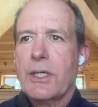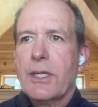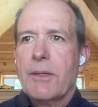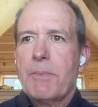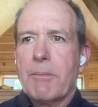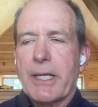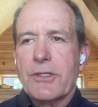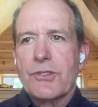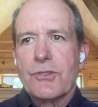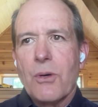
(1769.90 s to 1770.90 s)
but my
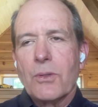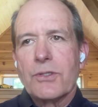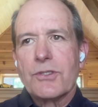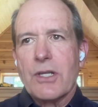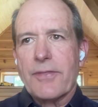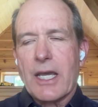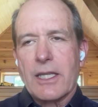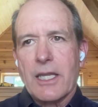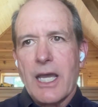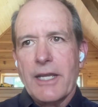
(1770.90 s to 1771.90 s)
soul does not. That
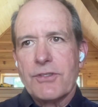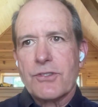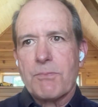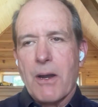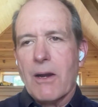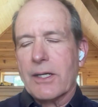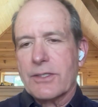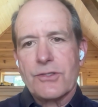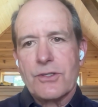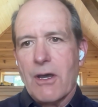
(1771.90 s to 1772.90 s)
life spark
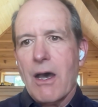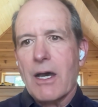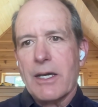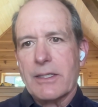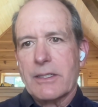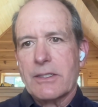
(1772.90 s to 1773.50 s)
does not.